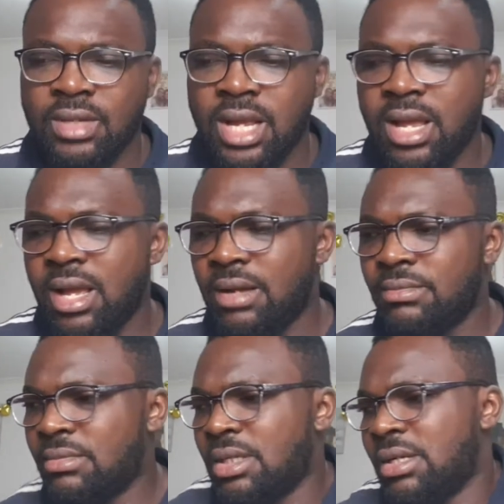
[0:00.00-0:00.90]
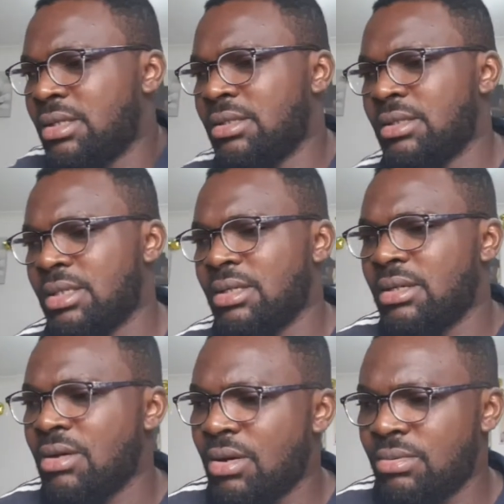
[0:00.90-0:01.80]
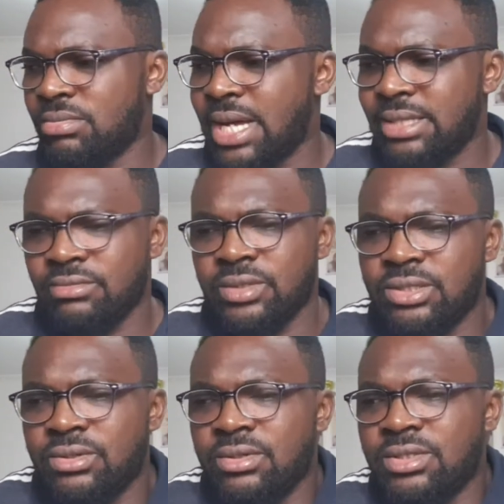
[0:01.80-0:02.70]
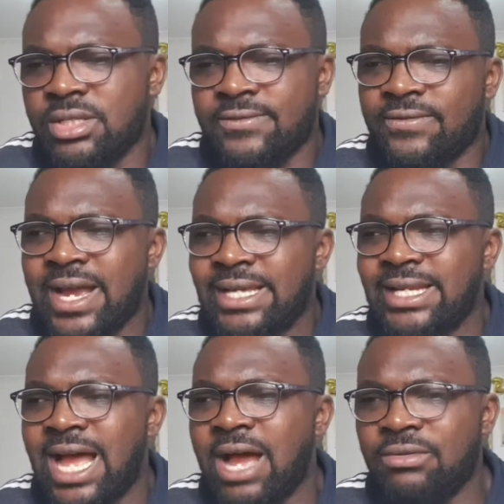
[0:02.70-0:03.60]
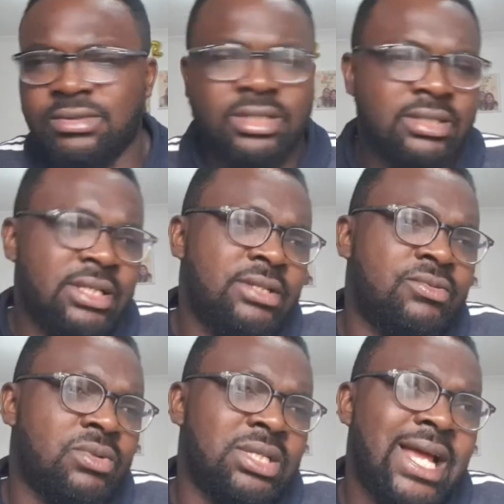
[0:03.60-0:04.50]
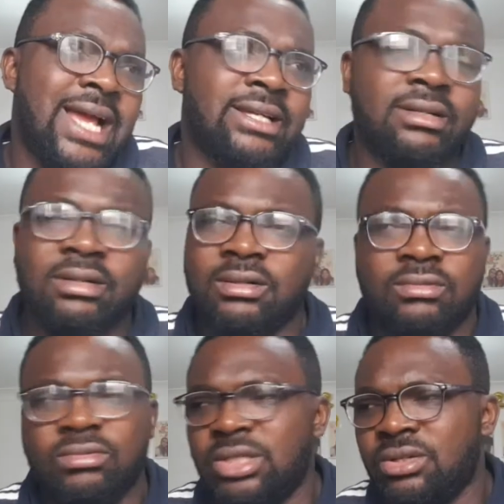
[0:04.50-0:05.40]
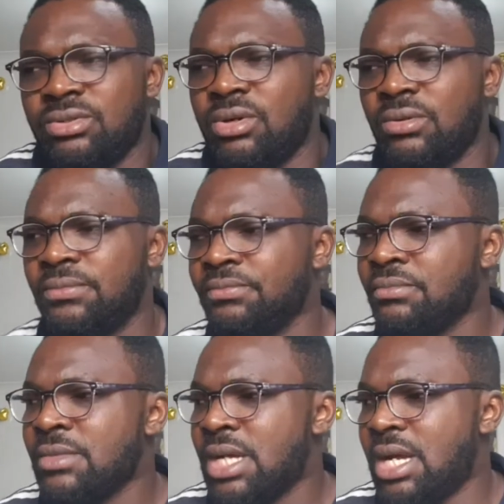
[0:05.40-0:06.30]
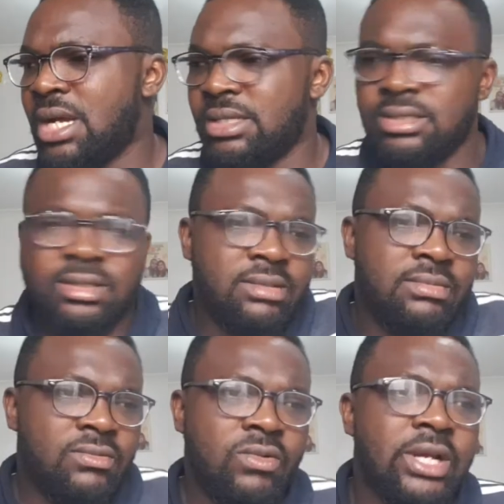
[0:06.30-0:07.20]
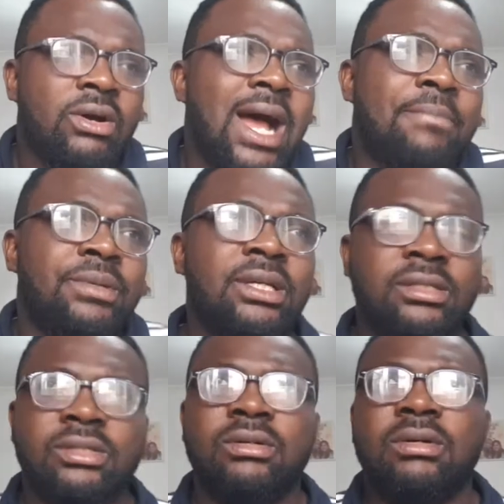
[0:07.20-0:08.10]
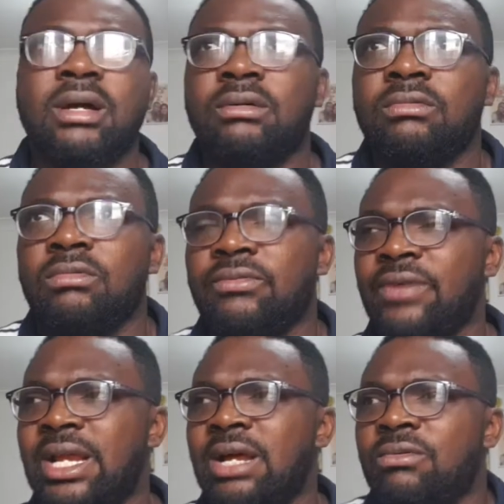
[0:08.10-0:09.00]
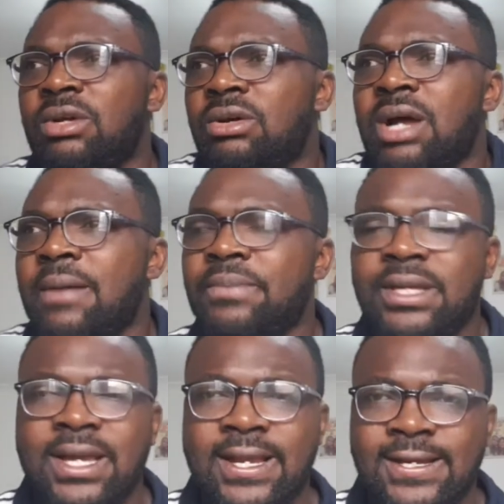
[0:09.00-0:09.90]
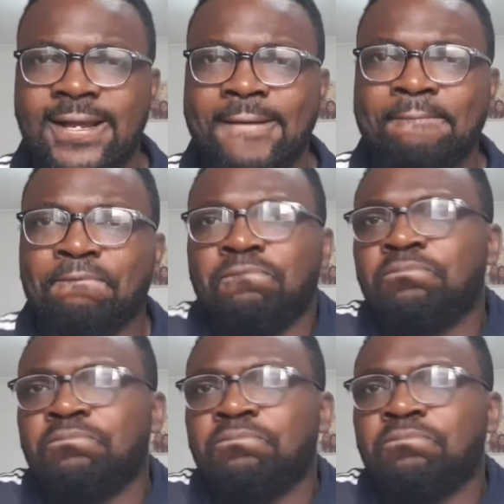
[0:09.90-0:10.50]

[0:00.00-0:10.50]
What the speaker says: I don't know. We couldn't just find out. The things was like, oh, we don't know. We're not happy. So we find out we're not happy, and then